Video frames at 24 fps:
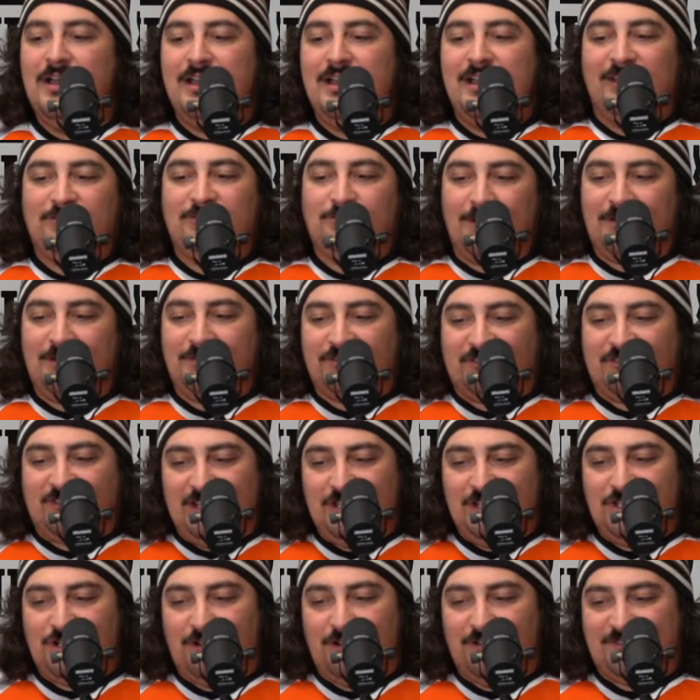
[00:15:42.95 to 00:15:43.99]
as well as
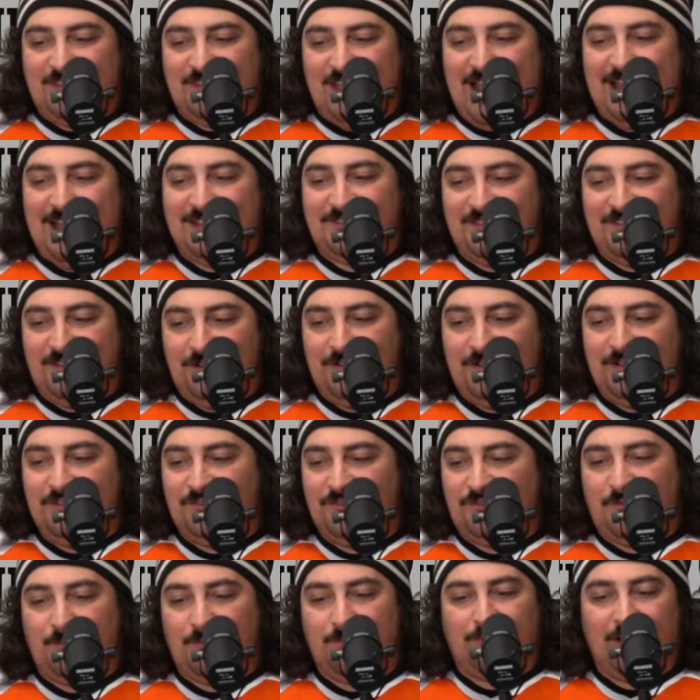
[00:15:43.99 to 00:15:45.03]
t-shirts, hats, and
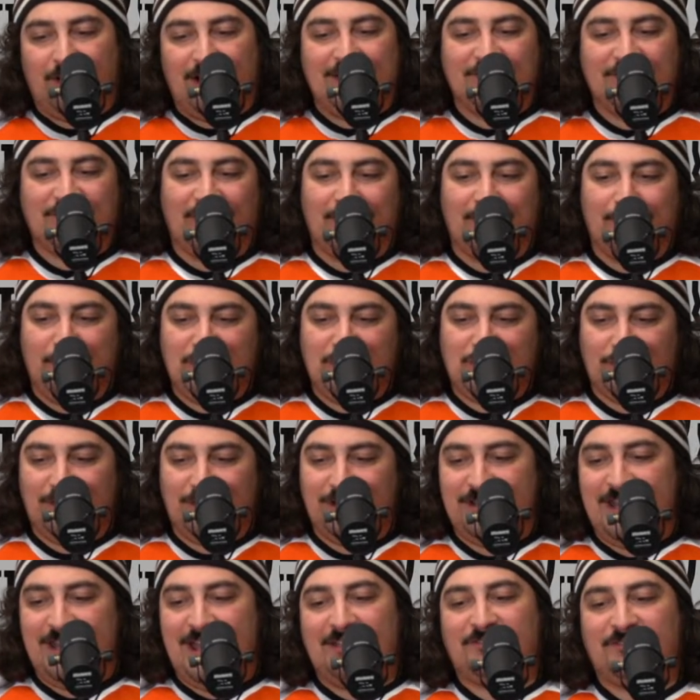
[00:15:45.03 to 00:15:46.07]
hoodies from brands like Mitchell &
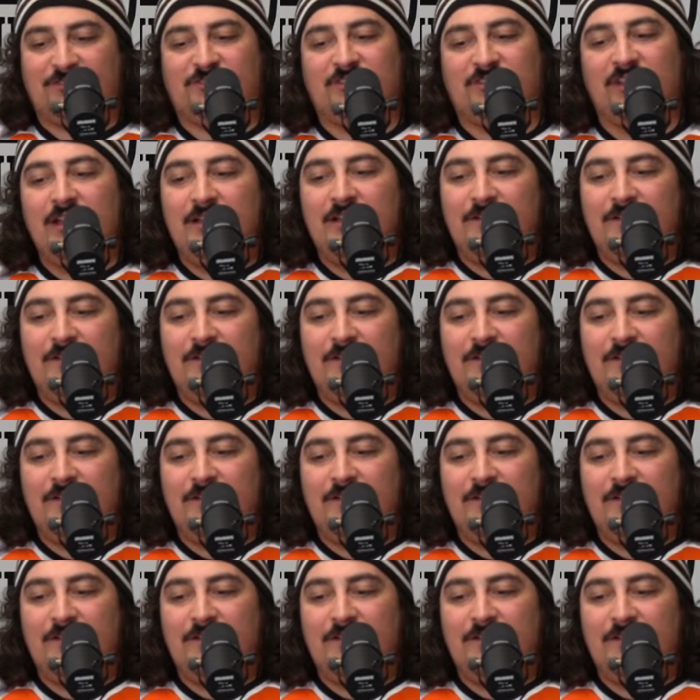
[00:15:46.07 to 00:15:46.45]
Ness,